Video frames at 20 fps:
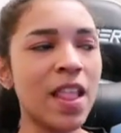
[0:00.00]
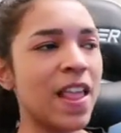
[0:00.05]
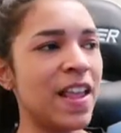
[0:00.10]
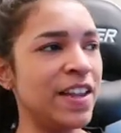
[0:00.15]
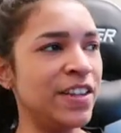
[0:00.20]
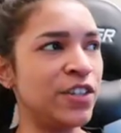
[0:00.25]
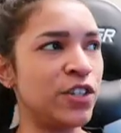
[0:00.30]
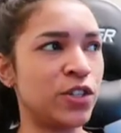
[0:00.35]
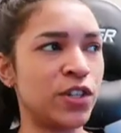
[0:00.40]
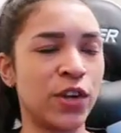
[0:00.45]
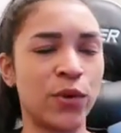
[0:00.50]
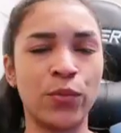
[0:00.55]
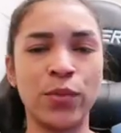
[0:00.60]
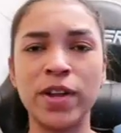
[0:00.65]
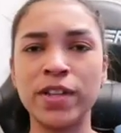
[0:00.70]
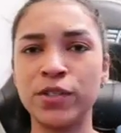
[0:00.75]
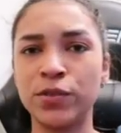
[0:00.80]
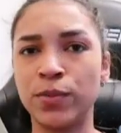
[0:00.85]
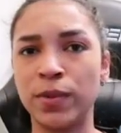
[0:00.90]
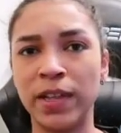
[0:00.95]
It just like
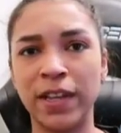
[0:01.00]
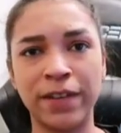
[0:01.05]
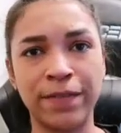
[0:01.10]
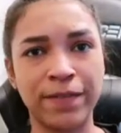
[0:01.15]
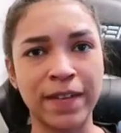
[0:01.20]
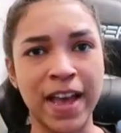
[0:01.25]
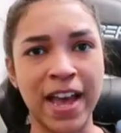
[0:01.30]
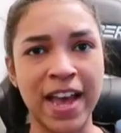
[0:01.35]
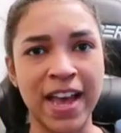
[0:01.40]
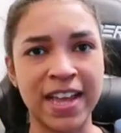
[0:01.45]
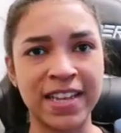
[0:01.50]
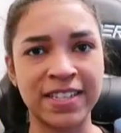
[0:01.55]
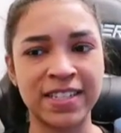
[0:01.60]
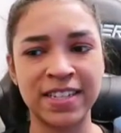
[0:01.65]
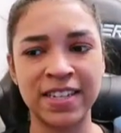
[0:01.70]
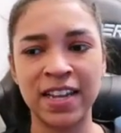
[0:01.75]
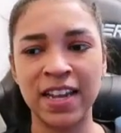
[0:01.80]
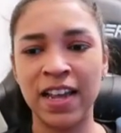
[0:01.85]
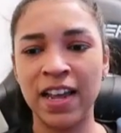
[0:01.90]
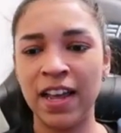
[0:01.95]
runs really fast.